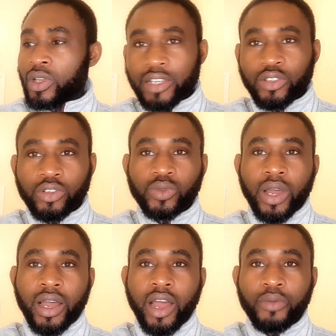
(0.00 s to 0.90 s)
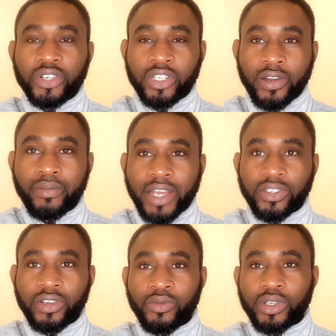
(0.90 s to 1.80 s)
As usual, I'll be sharing my
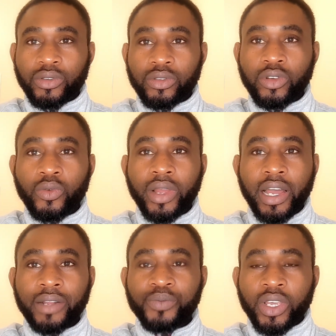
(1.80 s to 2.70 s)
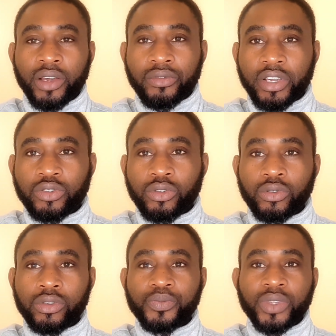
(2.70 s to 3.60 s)
screen with you so we can read
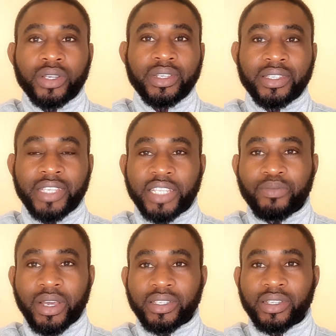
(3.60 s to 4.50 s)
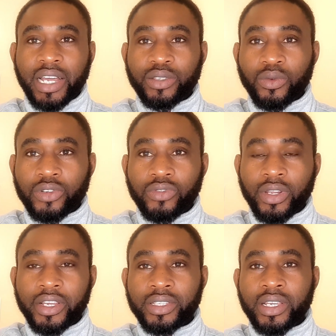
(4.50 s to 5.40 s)
through the statement that was
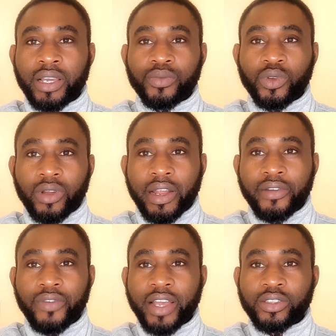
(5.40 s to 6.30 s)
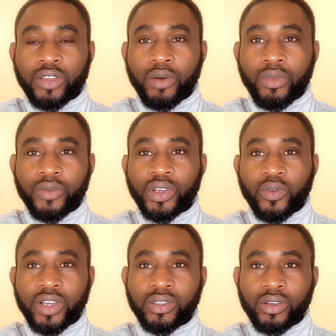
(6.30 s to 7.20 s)
released to clarify some of the
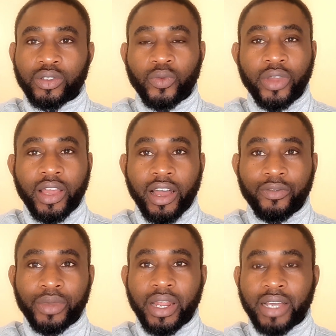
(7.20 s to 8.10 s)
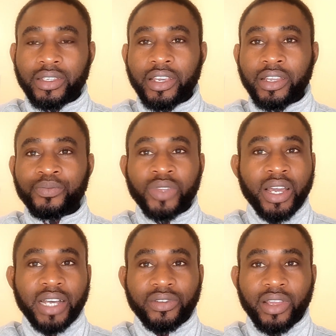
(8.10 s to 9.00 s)
questions we have been asking
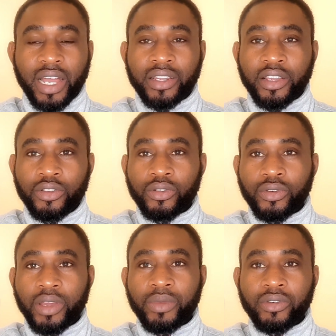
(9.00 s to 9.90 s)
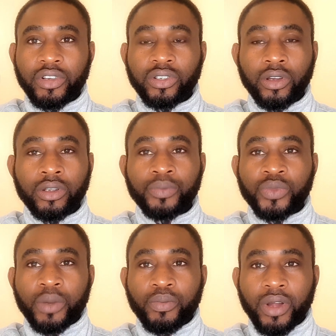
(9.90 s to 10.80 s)
as regard the new immigration
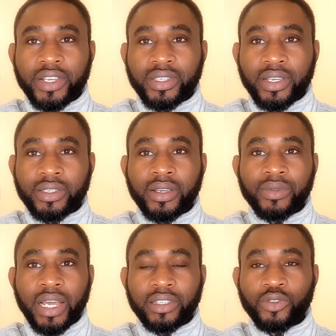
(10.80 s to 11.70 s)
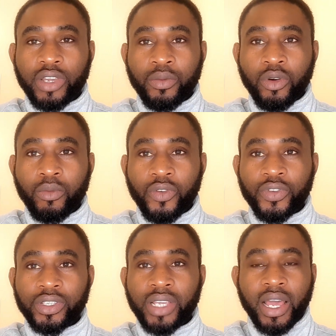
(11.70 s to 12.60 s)
policies that UK Home
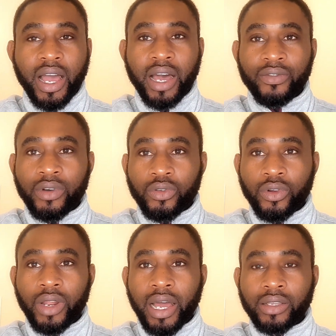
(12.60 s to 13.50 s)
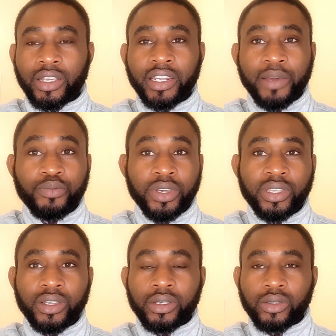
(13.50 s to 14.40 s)
Office have rolled out in a
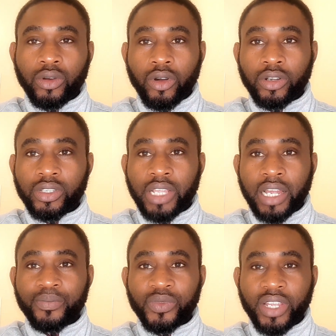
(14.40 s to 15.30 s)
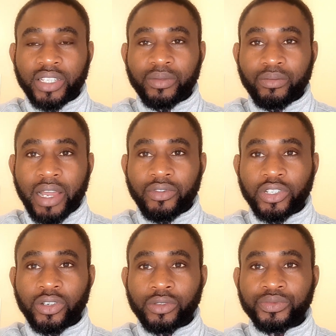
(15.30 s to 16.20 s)
bid to cut down net
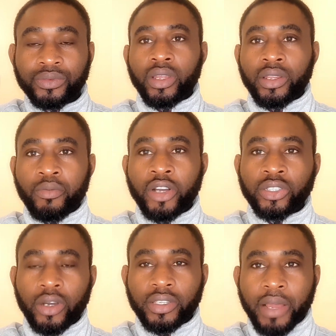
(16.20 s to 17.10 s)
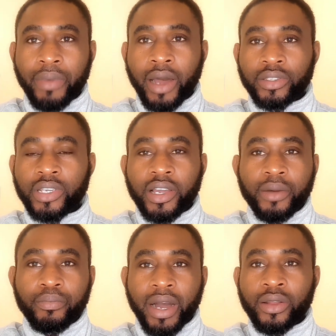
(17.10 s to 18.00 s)
migration. The much talked about
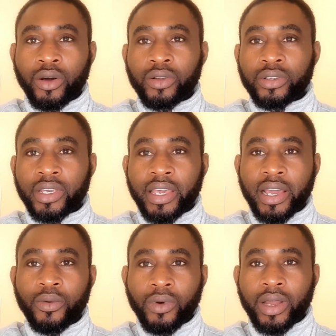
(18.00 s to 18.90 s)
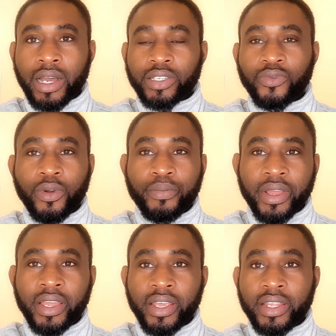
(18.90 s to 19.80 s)
ban on care workers from
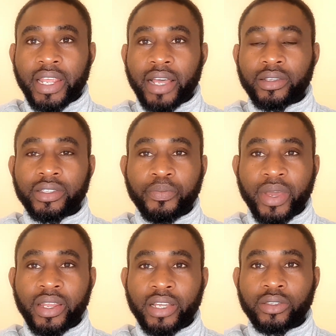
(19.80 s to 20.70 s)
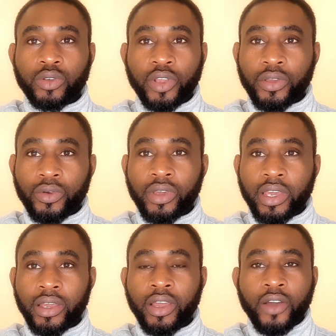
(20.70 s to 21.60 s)
bringing in their dependents to the
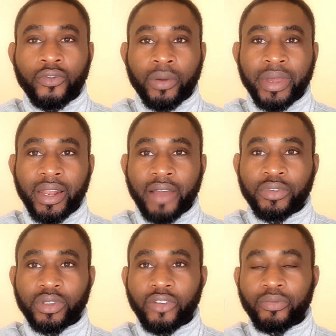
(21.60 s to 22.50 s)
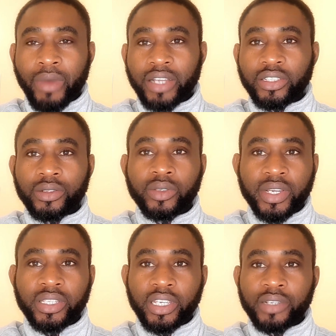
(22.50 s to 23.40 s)
UK from 11th of March
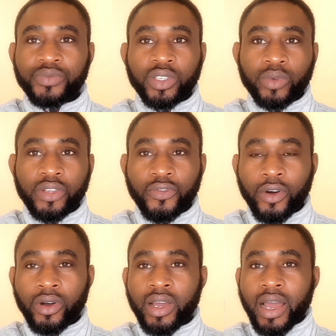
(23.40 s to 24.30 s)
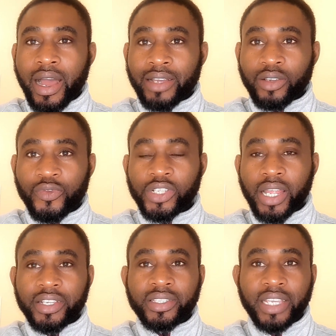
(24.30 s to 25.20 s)
2024 has
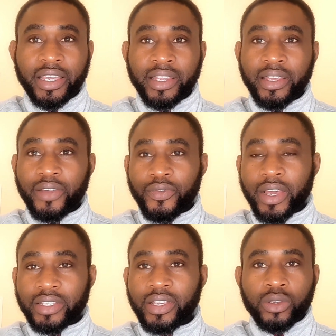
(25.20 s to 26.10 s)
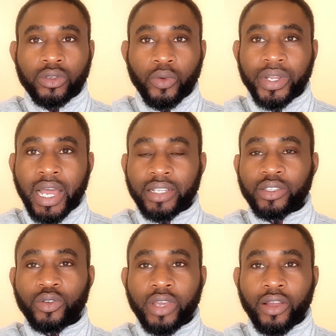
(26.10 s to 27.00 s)
officially taken effect. So with that,
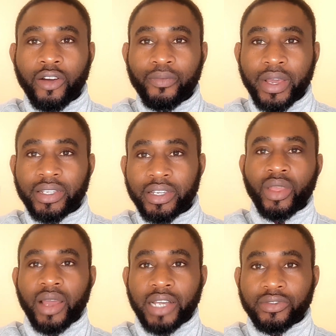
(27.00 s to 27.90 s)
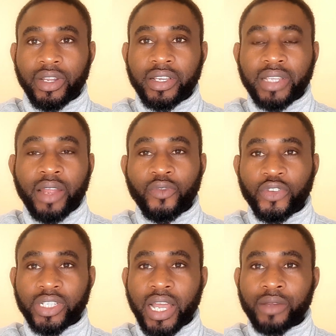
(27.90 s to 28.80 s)
the UK government has released an
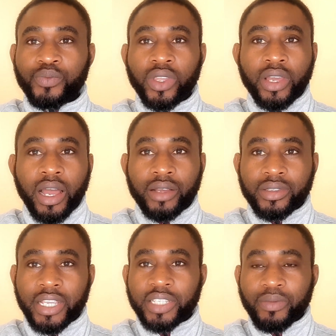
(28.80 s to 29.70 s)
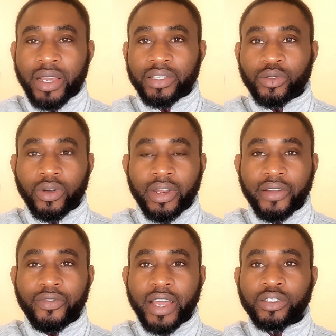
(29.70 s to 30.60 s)
official statement to
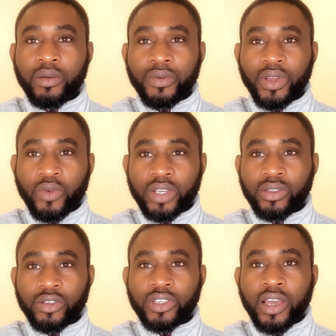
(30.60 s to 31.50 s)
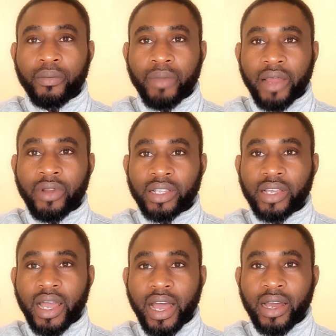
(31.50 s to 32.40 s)
clarify some of the questions migrants
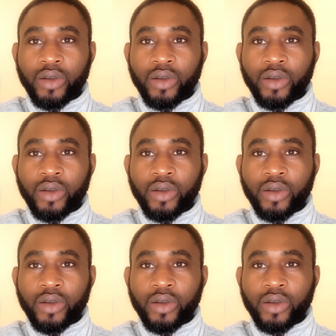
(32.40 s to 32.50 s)
are